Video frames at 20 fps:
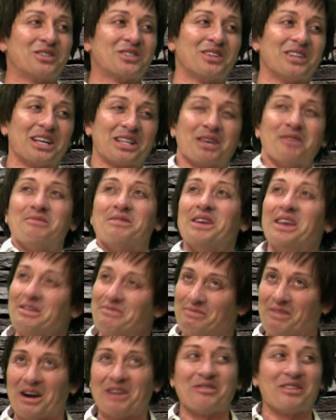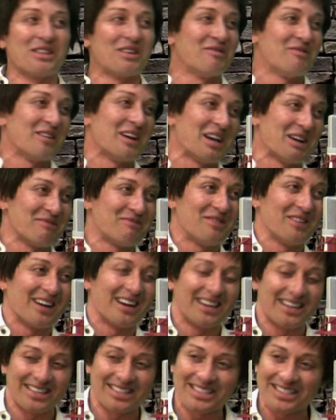Which turned out to be Buffy the
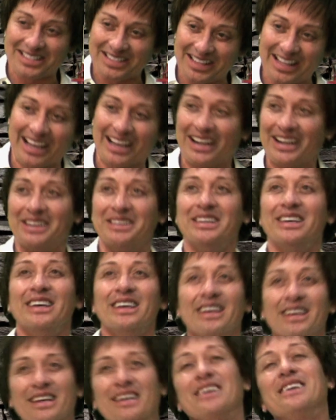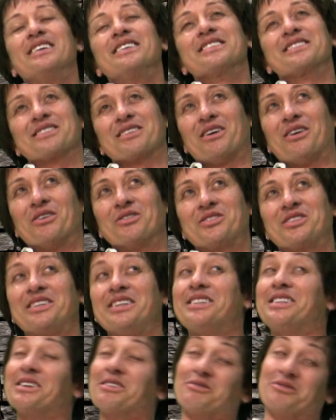Vampire Slayer. So
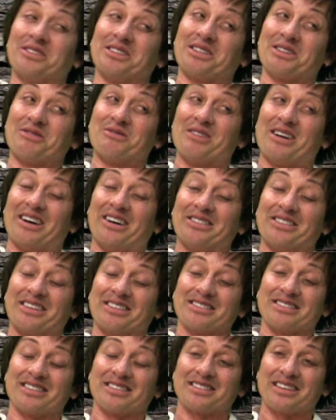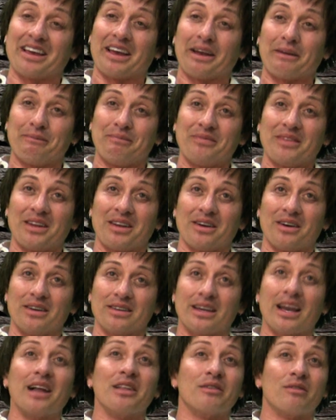she did really well, needless to say. You know,
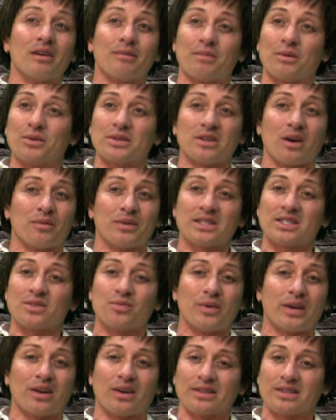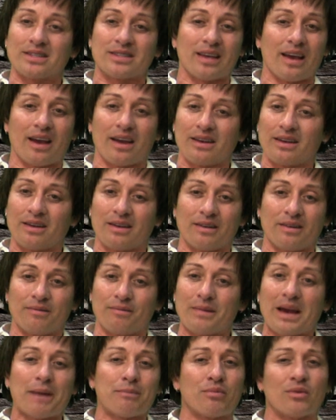and Kelly Ripa was always sweet on set,
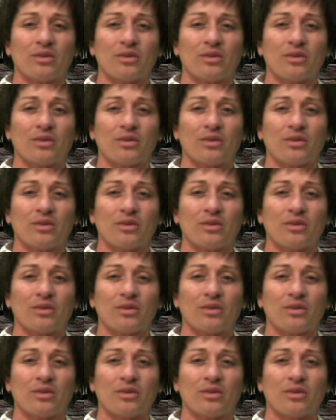and Matt